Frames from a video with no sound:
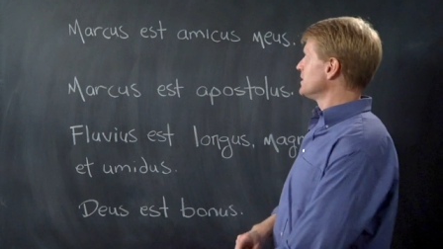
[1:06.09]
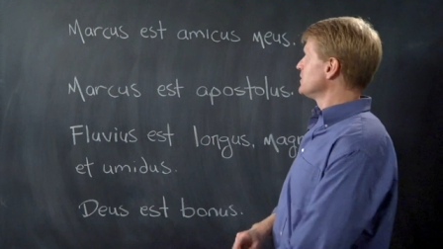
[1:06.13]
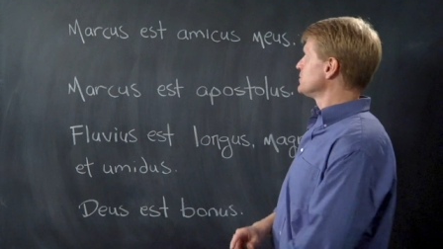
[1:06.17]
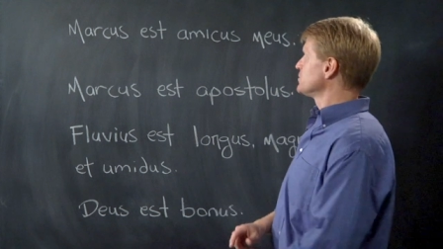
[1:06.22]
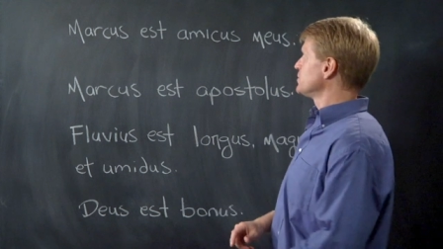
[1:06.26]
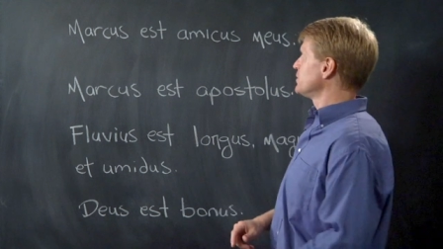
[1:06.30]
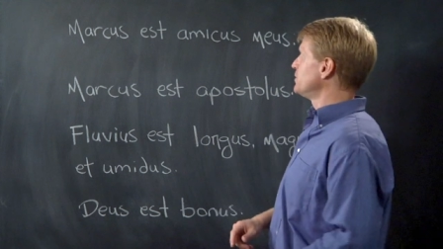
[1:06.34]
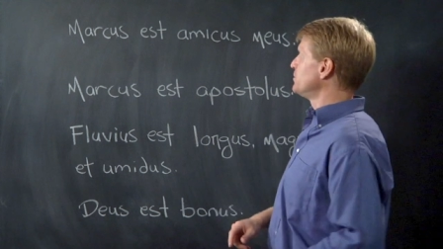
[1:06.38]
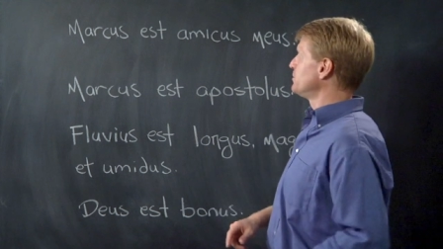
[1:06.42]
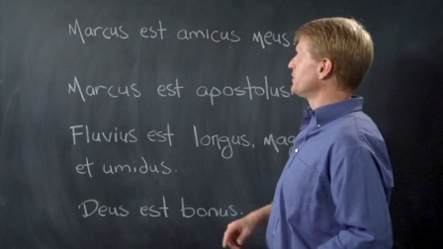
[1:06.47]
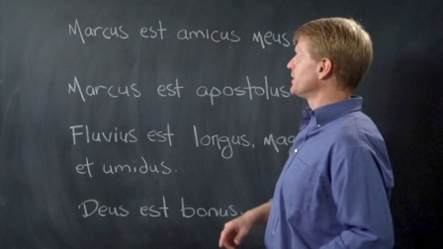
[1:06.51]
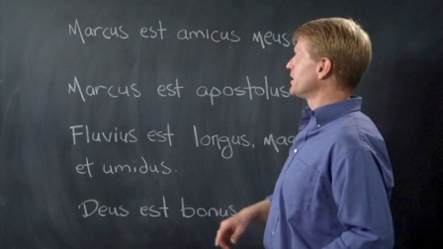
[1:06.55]

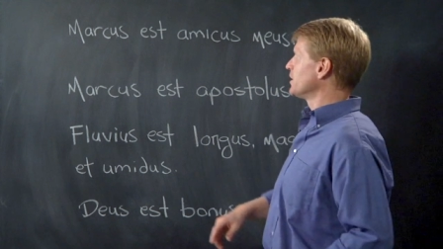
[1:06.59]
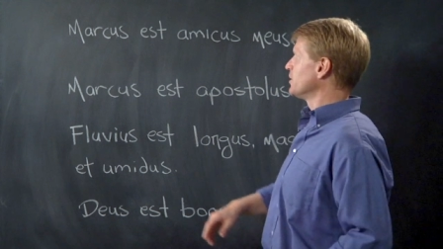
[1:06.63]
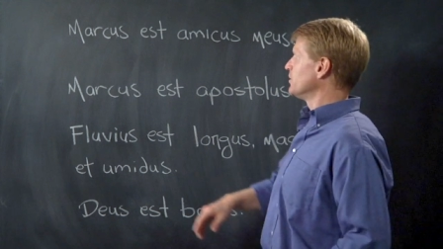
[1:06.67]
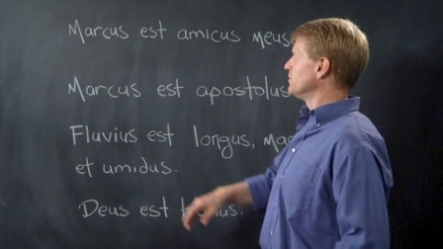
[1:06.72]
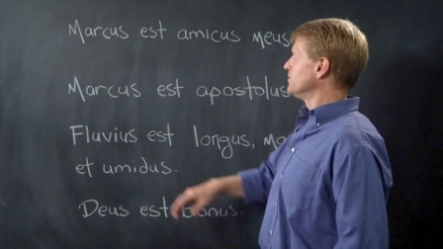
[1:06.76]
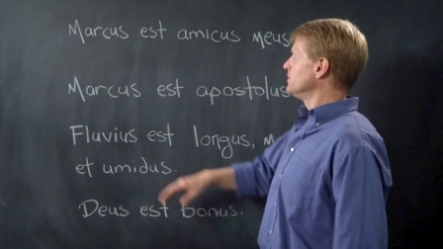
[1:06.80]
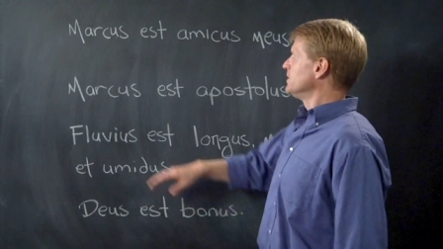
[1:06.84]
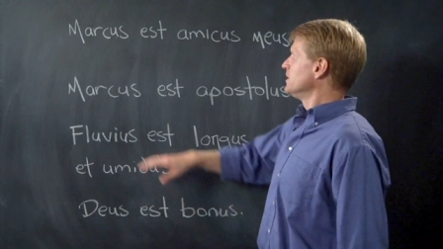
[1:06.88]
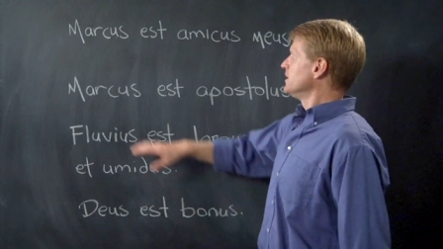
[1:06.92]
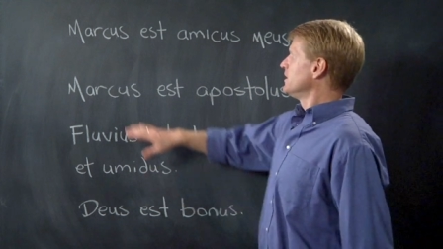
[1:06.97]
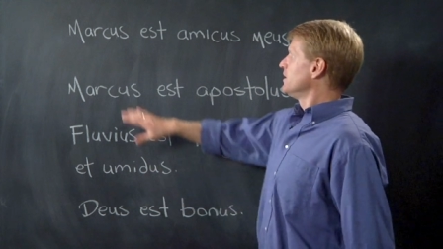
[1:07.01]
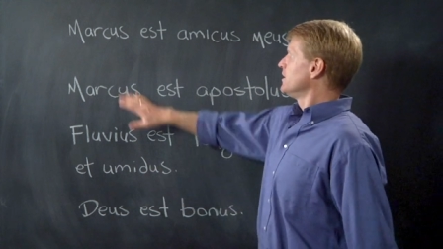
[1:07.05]
So here we
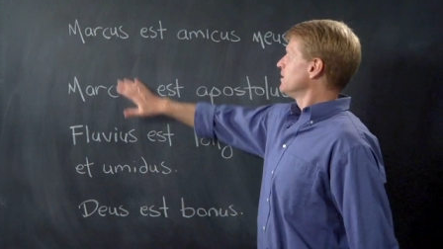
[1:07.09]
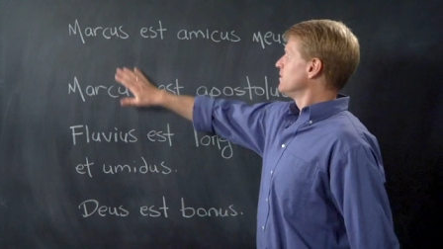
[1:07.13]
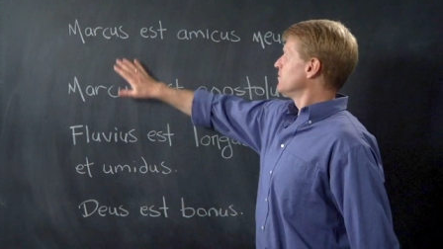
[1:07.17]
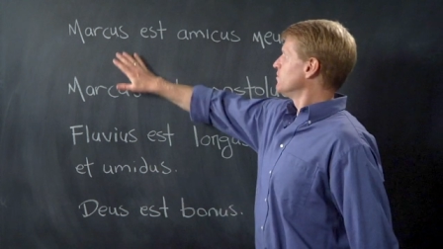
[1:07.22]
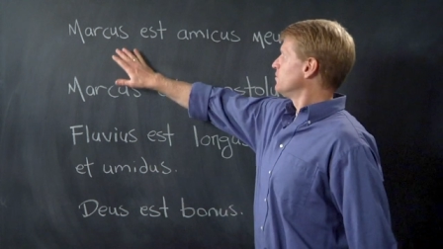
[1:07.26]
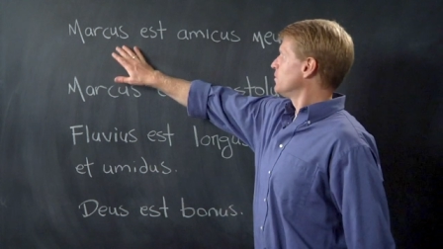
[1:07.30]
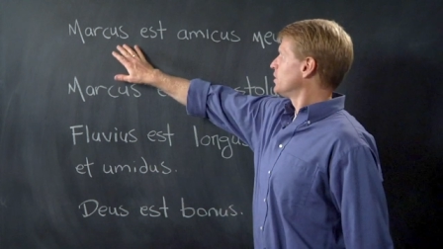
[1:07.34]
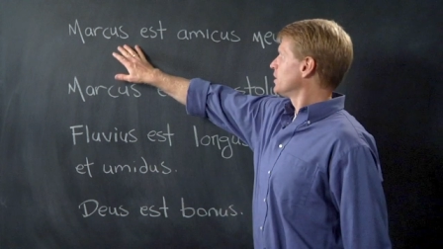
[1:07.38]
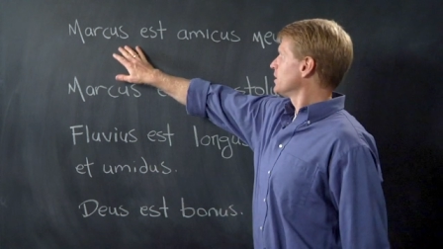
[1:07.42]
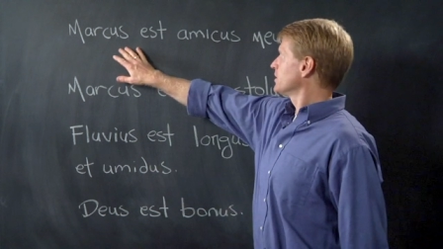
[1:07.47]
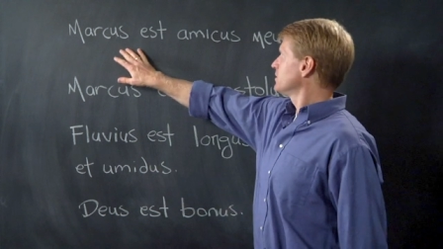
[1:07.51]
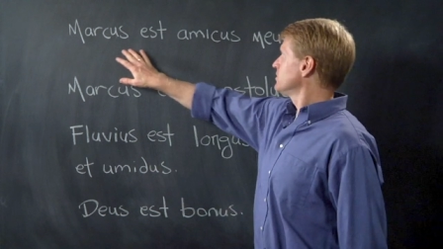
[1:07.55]
go.
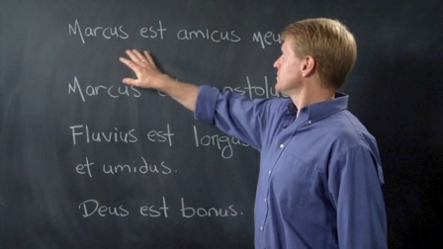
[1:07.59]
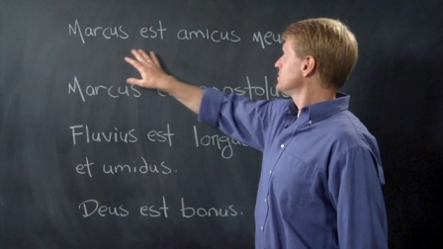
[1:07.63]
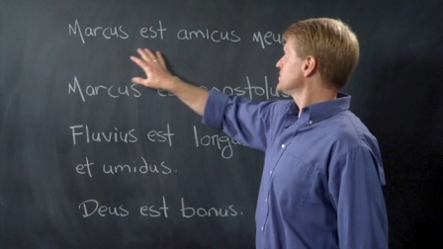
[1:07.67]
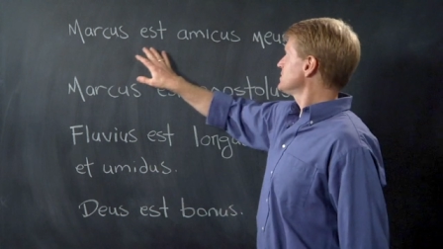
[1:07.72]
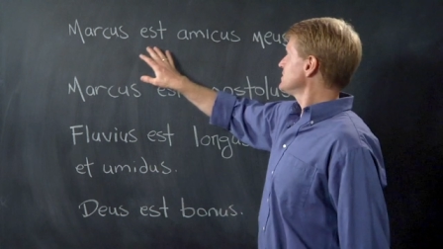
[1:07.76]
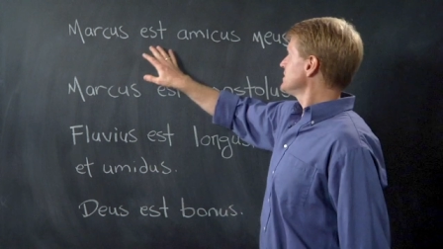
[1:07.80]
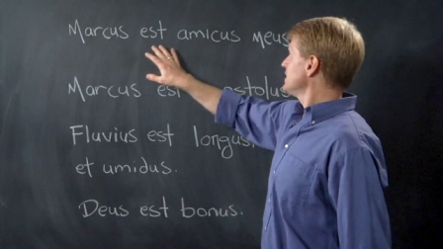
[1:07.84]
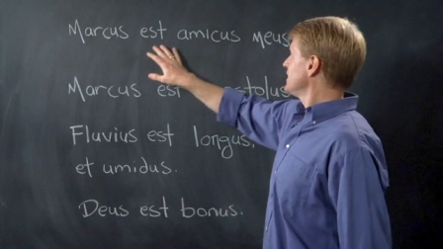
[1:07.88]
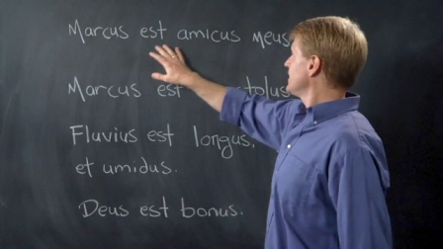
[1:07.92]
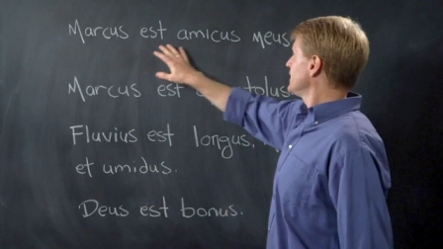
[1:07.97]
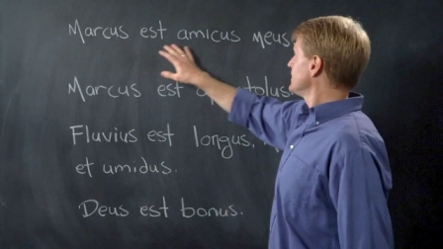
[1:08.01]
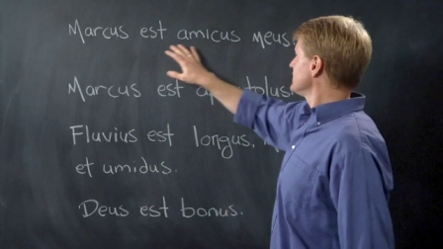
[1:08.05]

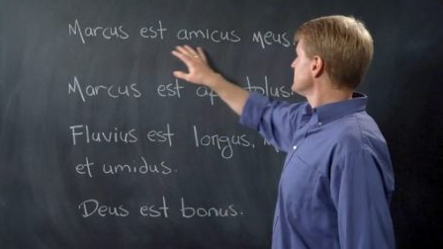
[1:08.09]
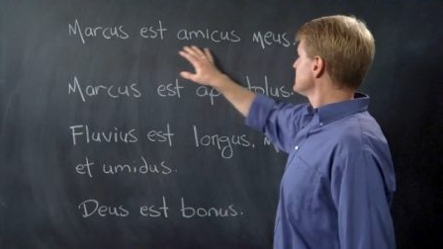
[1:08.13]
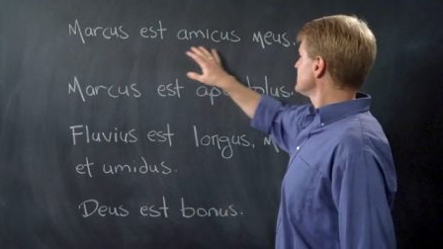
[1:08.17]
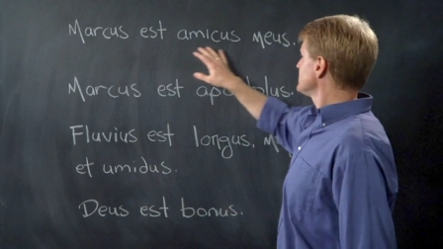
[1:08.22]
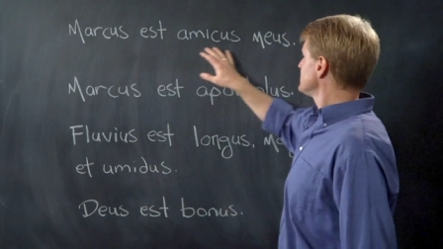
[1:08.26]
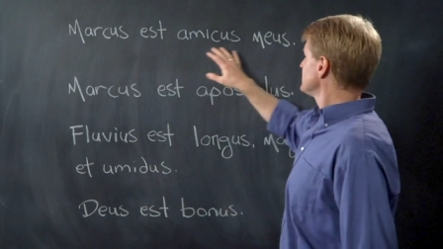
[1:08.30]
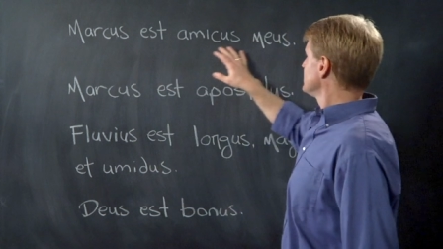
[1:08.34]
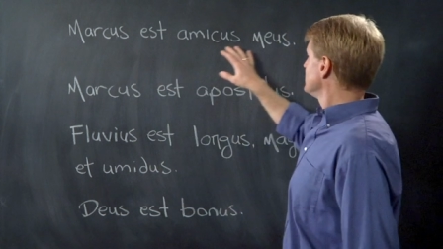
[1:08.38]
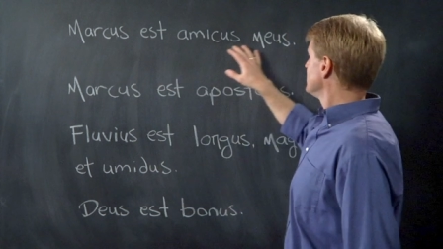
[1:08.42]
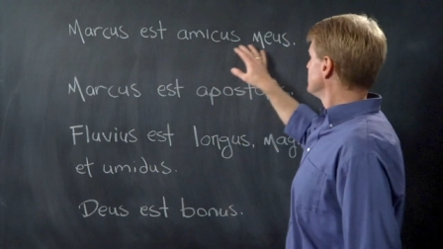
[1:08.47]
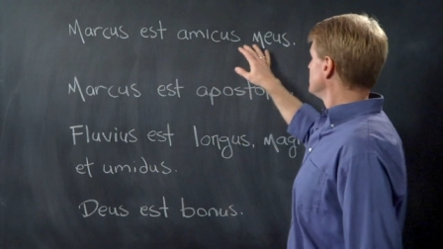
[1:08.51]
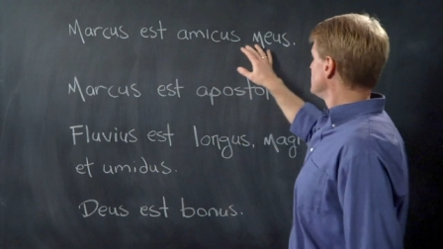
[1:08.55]
Marcus
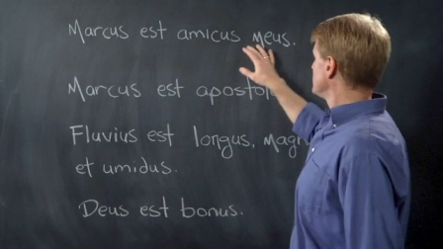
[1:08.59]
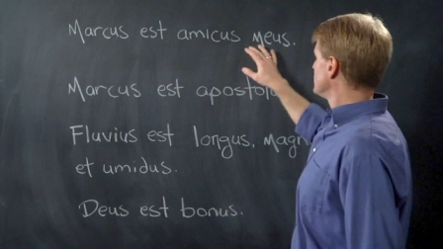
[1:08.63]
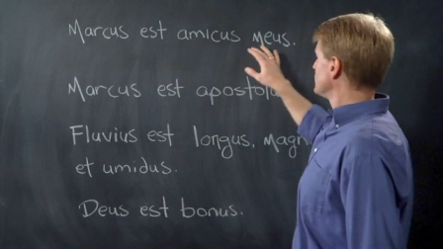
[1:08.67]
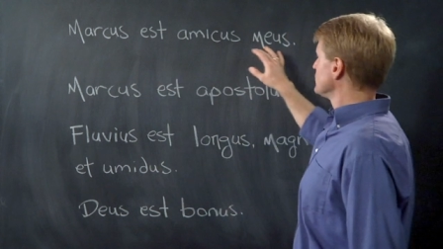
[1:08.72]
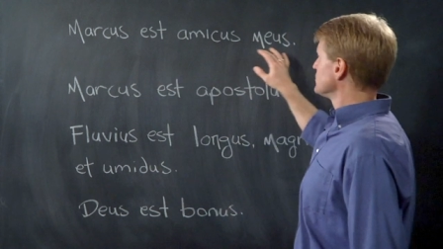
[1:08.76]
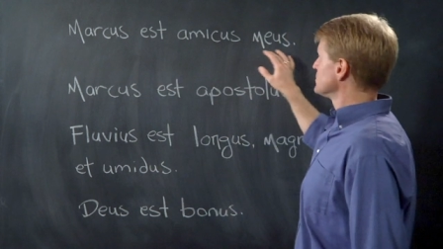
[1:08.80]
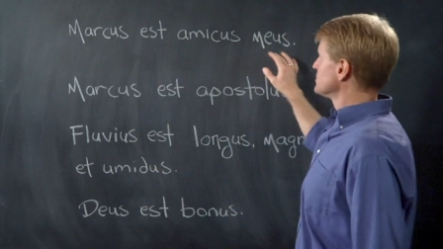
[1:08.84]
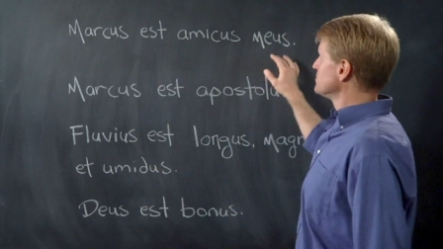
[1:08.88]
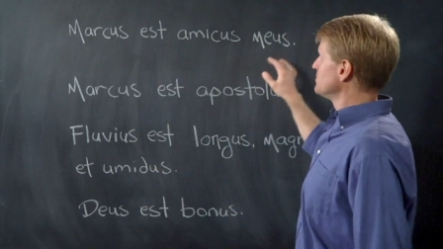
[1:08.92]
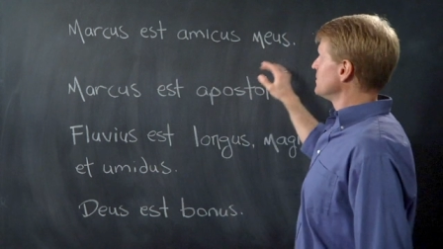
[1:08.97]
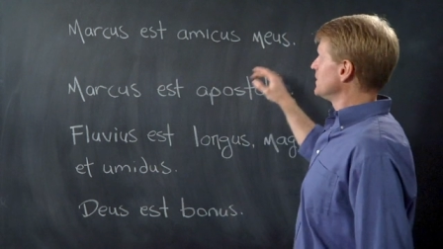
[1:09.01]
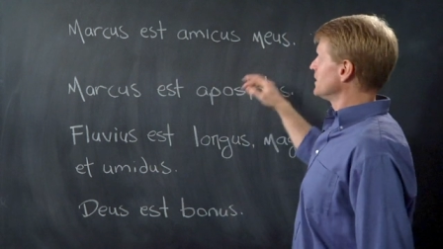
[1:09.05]
est
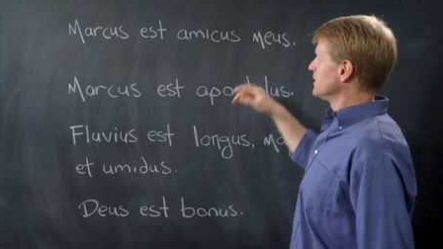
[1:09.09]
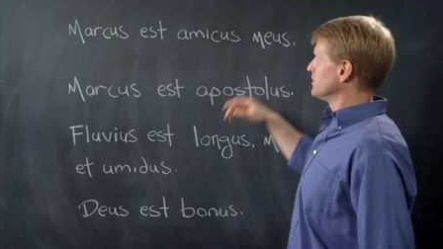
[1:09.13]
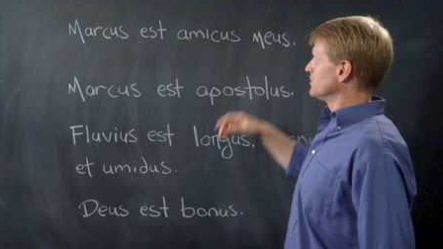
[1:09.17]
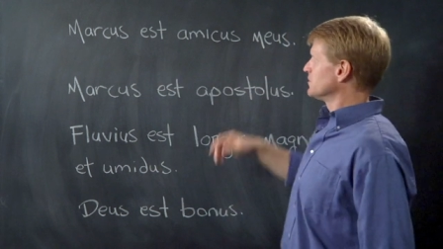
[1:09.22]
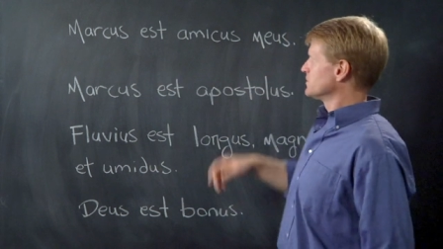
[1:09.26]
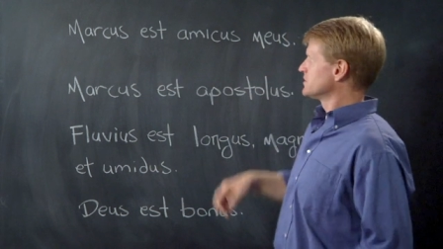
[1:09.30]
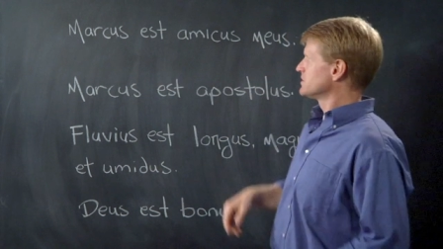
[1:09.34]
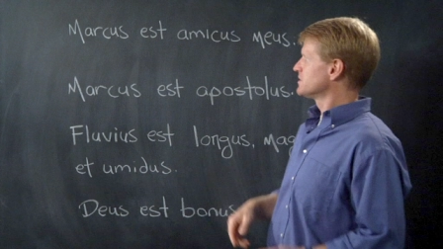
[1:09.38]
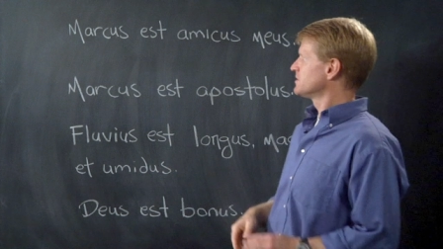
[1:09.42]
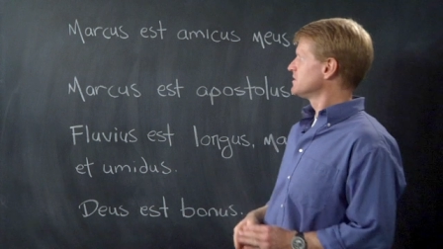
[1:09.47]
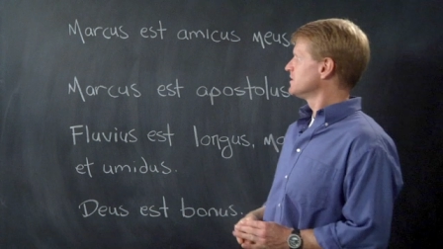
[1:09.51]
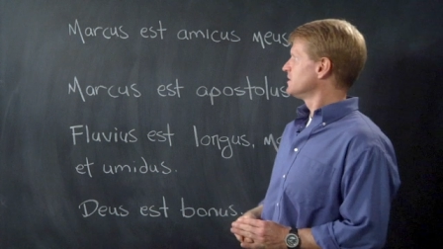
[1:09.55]
amicus
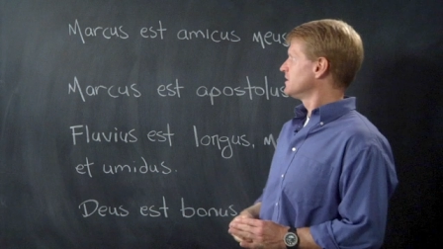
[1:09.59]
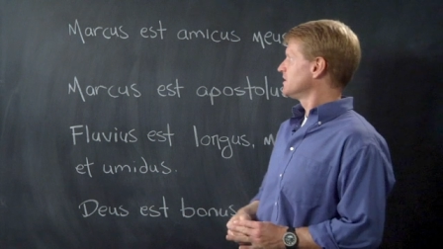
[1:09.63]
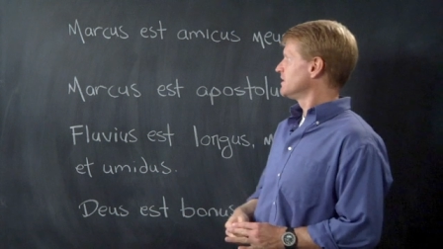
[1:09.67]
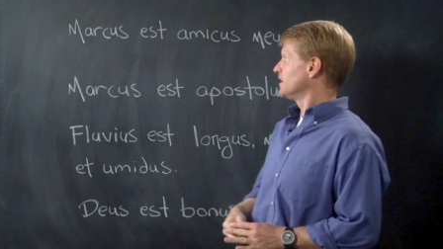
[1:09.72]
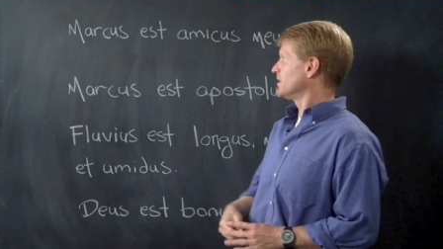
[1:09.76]
meus.